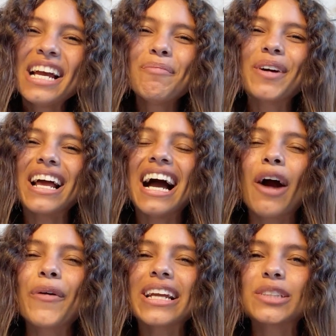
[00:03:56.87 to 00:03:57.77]
but
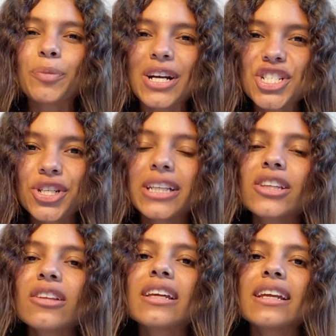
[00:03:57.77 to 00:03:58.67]
our expression in
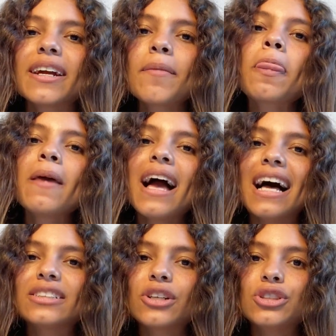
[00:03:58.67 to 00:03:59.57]
the linear
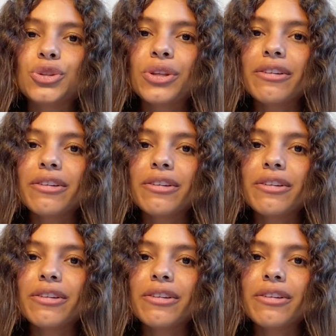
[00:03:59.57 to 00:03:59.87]
has gone through